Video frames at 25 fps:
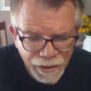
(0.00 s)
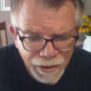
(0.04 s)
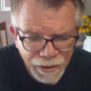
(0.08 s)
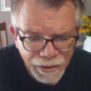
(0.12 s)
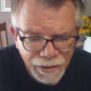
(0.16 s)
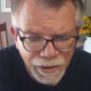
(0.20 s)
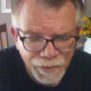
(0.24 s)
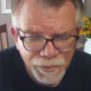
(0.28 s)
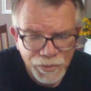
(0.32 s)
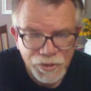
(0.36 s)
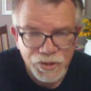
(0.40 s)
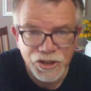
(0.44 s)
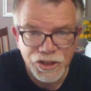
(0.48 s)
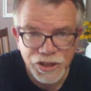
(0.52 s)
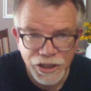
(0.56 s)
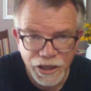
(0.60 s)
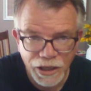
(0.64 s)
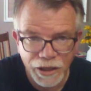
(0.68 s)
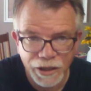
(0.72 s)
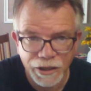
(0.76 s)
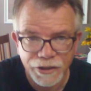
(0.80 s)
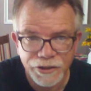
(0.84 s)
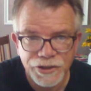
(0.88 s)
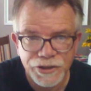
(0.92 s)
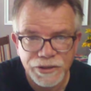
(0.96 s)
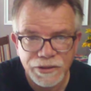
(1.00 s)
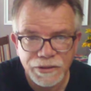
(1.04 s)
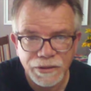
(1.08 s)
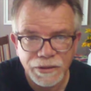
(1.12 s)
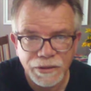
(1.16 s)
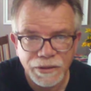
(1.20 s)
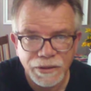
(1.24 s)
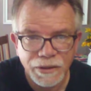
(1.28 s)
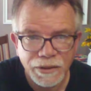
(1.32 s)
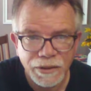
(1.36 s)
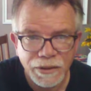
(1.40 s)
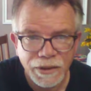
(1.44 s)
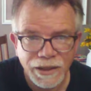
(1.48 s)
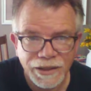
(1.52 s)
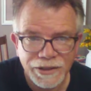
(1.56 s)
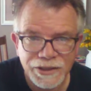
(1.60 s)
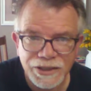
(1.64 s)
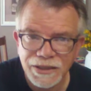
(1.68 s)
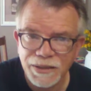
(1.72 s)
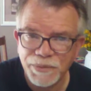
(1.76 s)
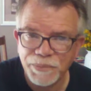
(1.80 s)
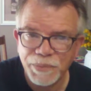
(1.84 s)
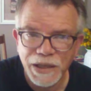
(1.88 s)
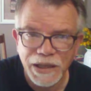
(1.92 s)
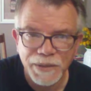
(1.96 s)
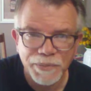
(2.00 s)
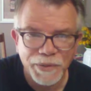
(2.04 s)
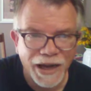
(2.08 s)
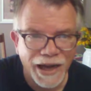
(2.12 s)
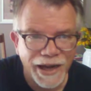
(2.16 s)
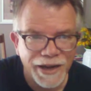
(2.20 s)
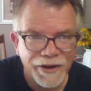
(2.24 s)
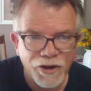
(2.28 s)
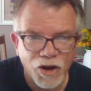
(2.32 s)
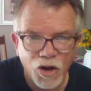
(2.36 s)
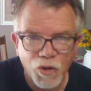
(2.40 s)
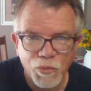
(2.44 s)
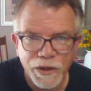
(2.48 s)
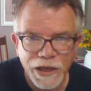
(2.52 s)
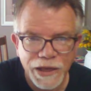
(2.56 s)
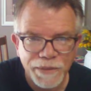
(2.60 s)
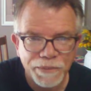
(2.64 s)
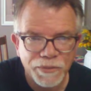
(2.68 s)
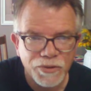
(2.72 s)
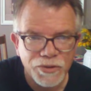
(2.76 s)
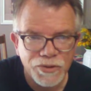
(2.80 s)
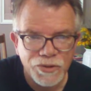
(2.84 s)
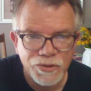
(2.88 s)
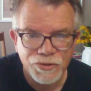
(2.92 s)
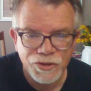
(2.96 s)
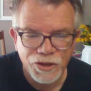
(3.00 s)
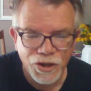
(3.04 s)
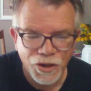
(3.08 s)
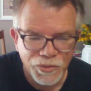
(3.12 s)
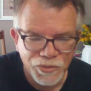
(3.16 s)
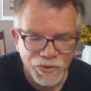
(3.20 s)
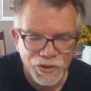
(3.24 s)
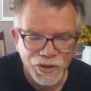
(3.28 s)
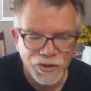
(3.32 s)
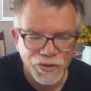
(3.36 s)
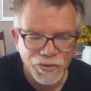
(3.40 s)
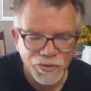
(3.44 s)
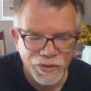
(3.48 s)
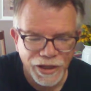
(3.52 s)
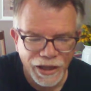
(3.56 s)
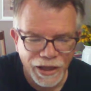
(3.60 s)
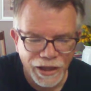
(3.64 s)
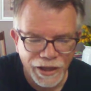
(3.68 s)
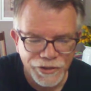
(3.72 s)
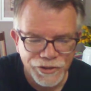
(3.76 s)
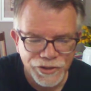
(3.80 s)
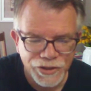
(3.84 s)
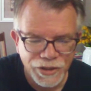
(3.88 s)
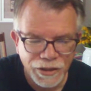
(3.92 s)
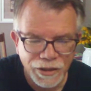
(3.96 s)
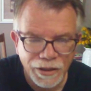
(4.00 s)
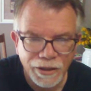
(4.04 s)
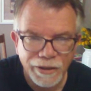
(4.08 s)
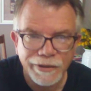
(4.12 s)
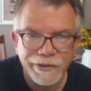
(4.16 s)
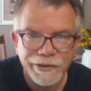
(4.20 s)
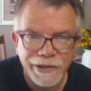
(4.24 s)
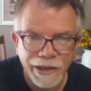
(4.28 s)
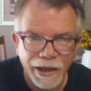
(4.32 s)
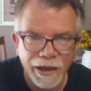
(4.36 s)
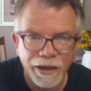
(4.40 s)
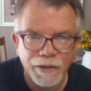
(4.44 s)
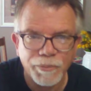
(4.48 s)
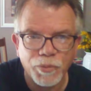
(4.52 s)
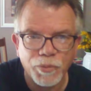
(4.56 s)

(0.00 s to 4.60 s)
Number 6, and I know people who don't do this, take